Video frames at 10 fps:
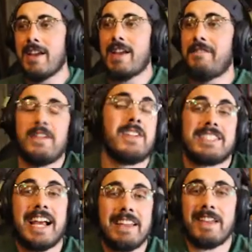If you don't
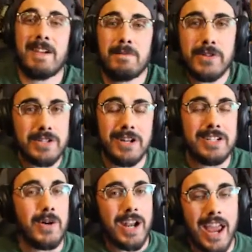say anything, I'm just going
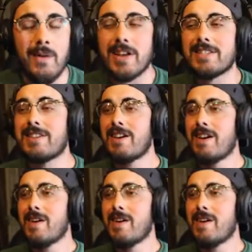to do it anyways.